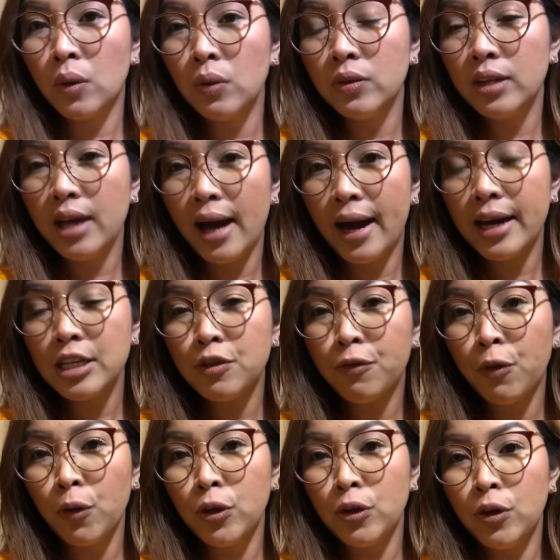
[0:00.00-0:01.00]
code guys
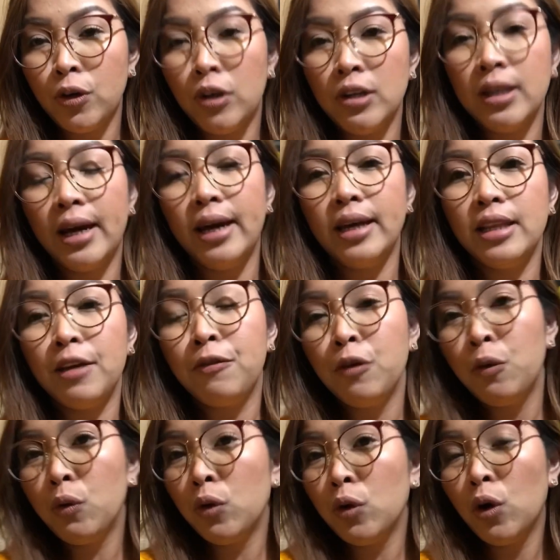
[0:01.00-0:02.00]
for y'all and if
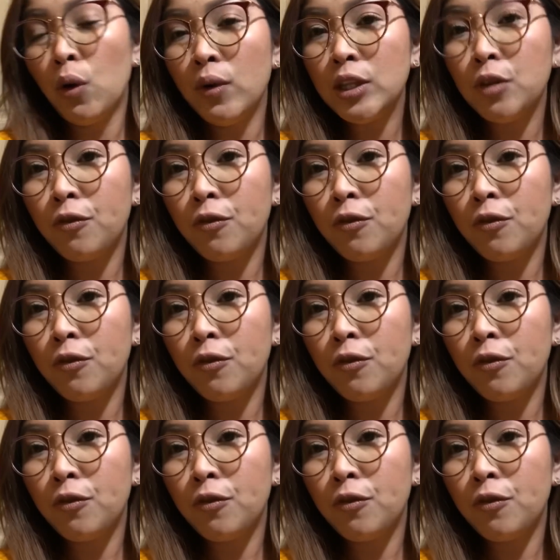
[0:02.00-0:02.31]
you are going